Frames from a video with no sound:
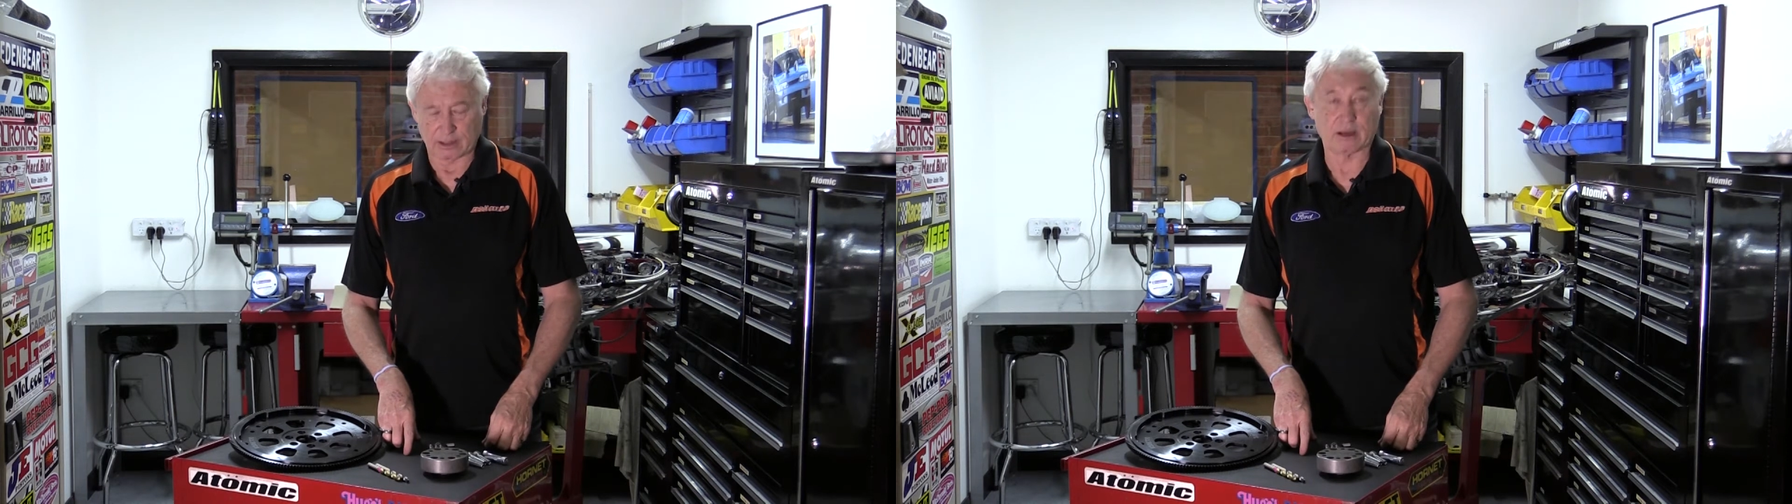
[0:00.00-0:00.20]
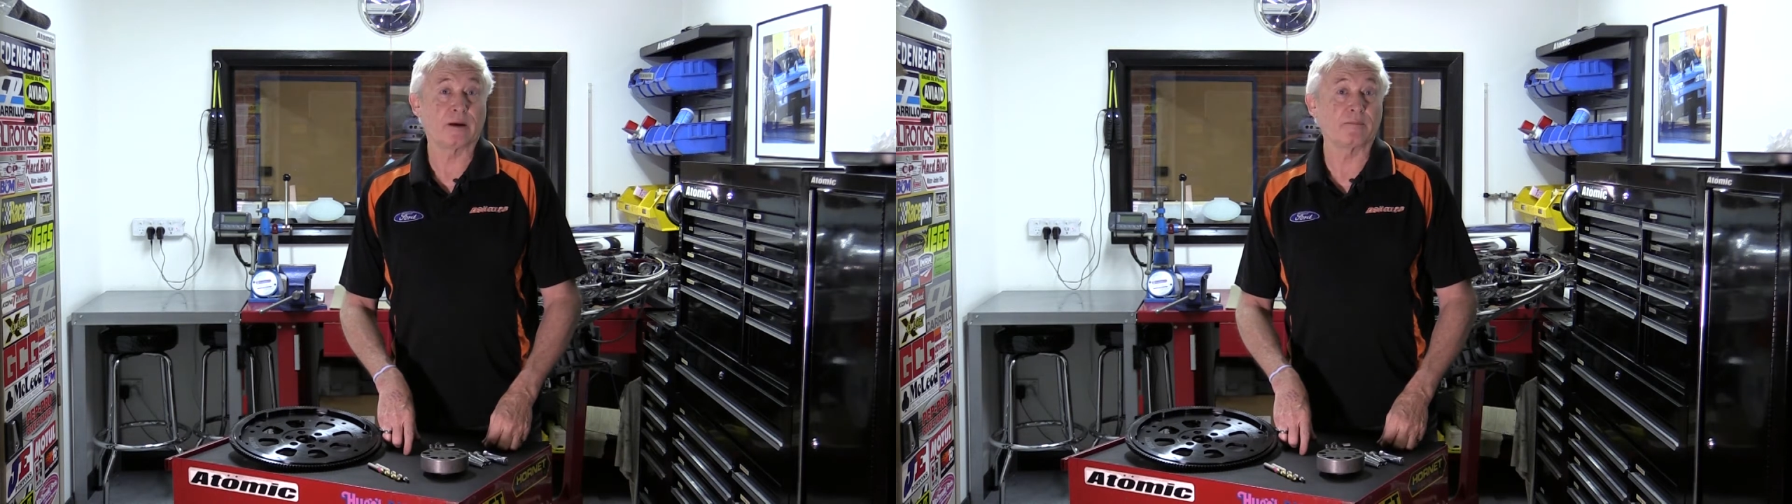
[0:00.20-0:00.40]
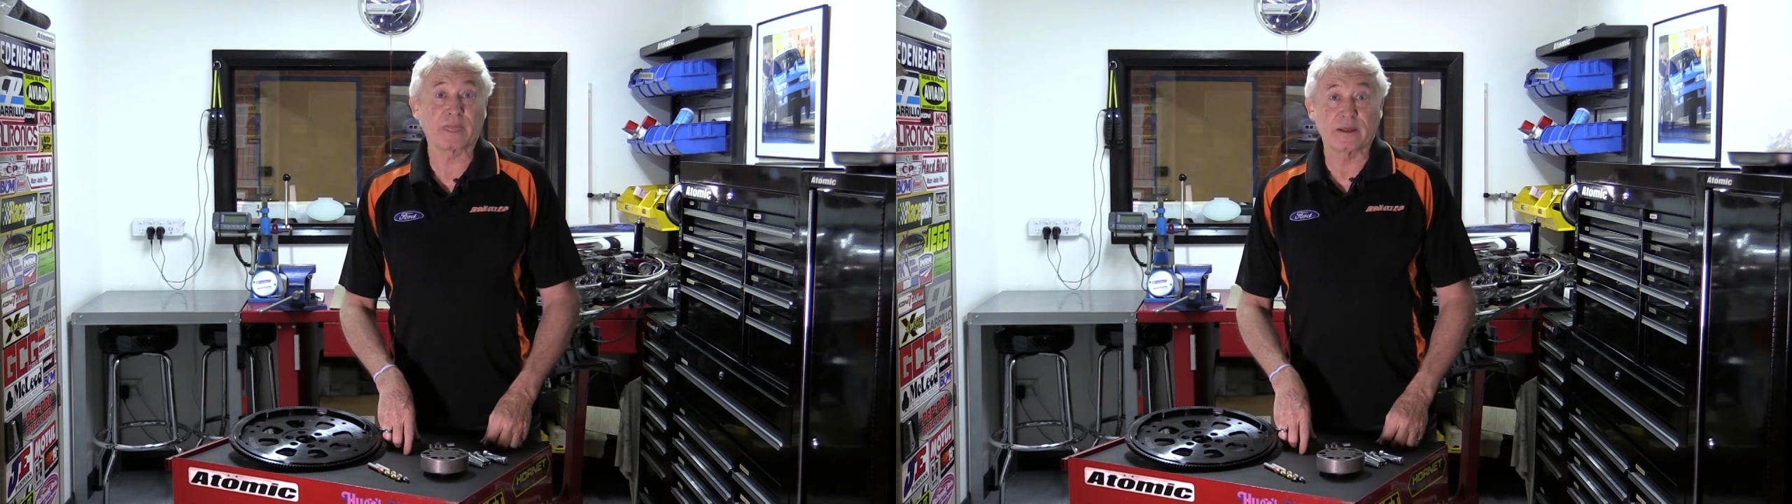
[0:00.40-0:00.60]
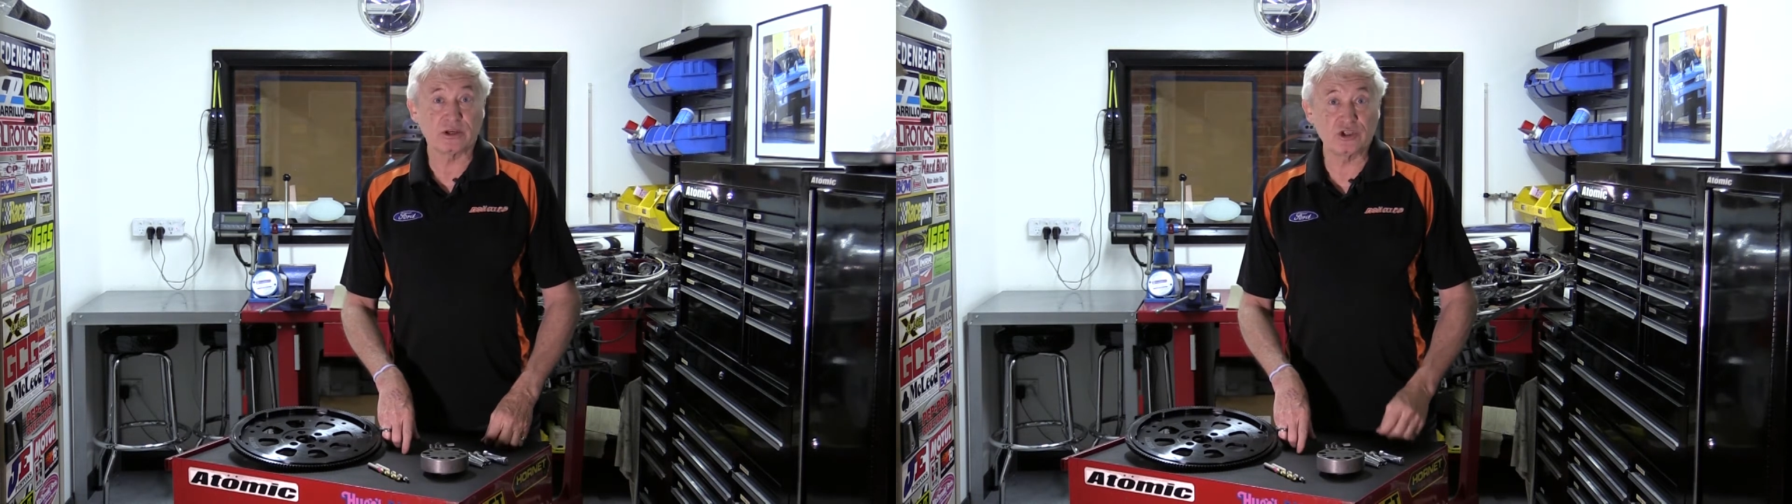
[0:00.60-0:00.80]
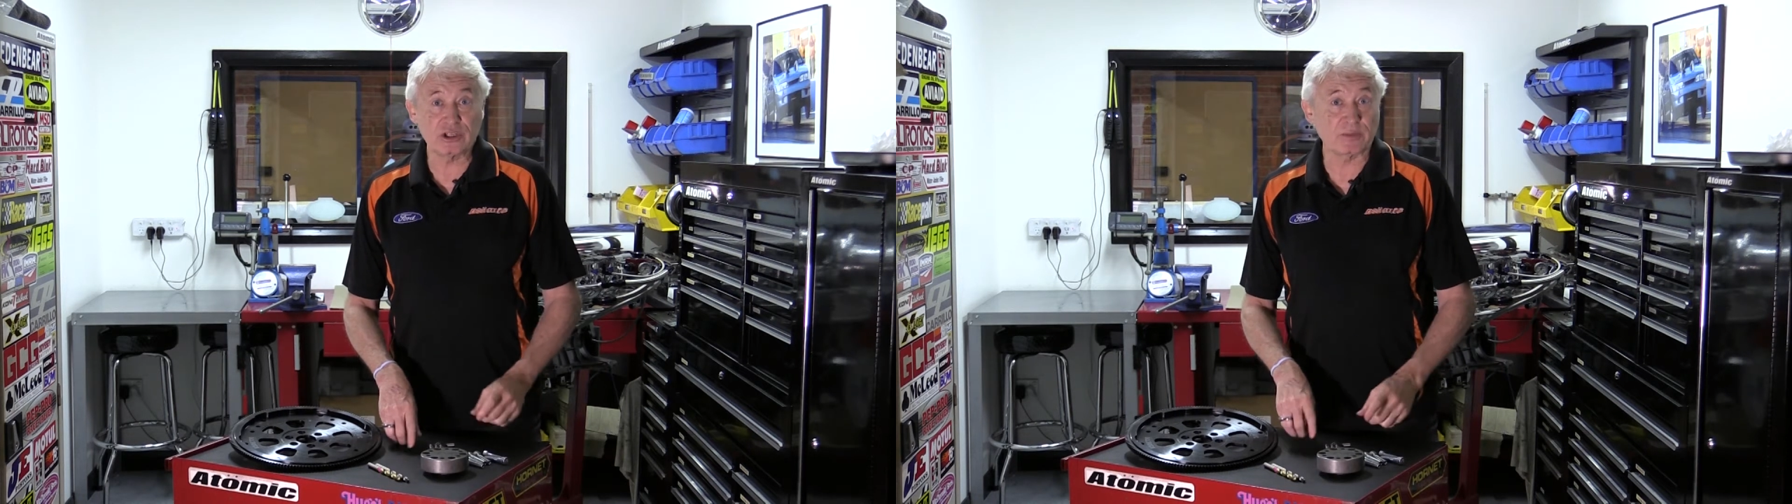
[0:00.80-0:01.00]
The
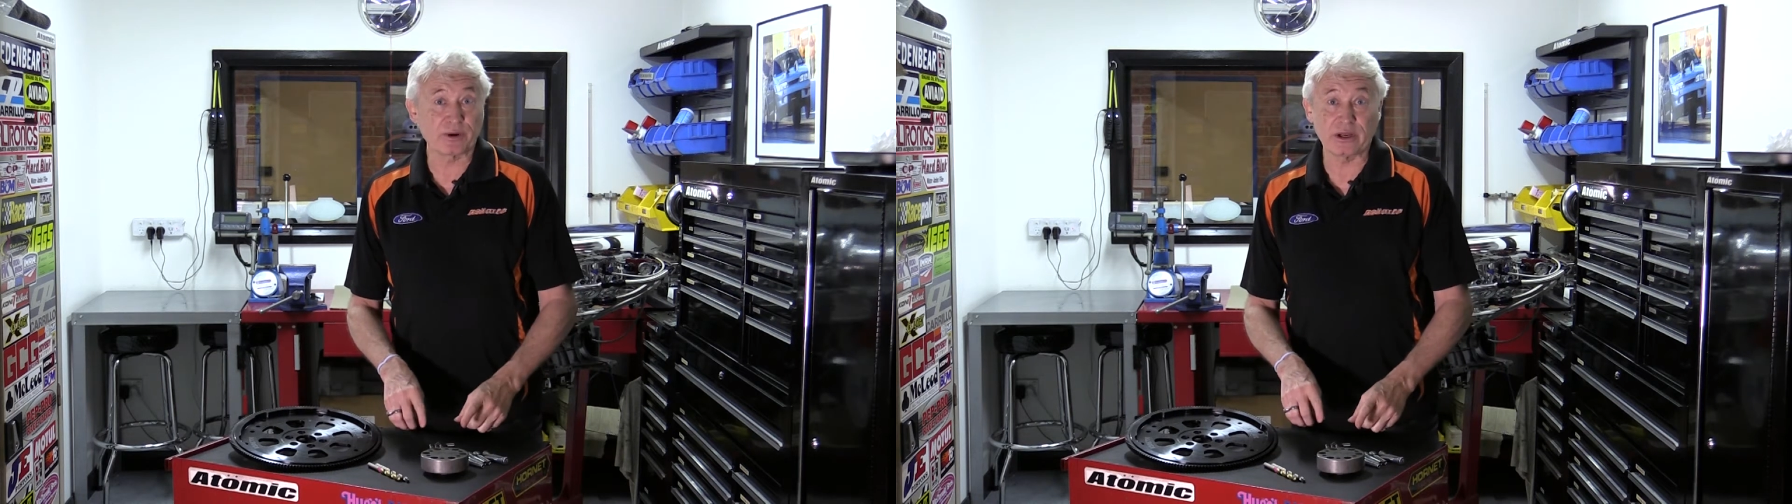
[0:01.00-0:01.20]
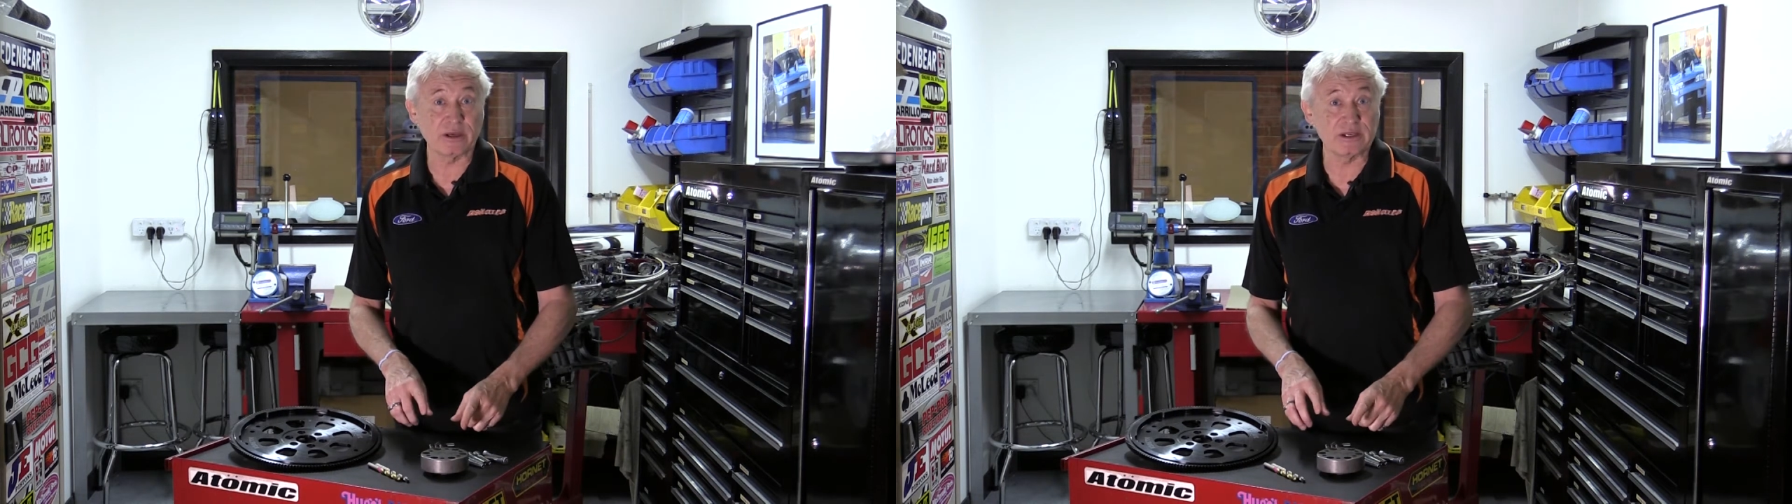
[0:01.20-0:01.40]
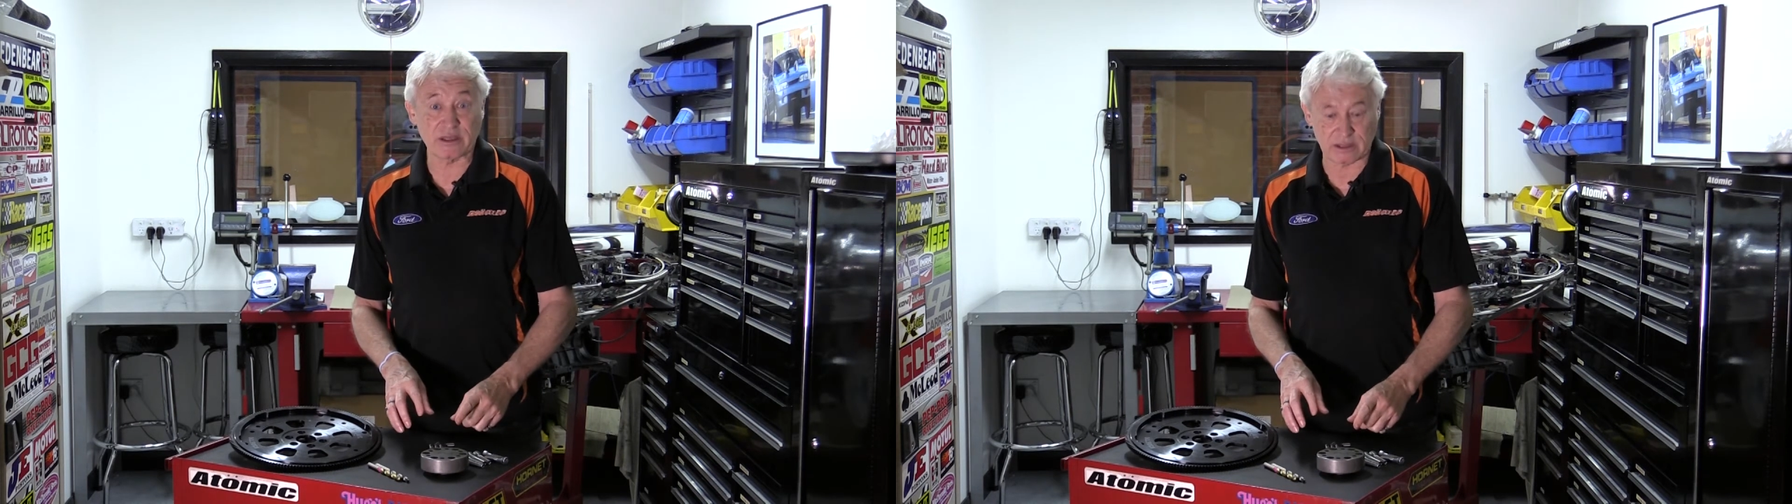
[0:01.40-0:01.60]
jig's a pretty easy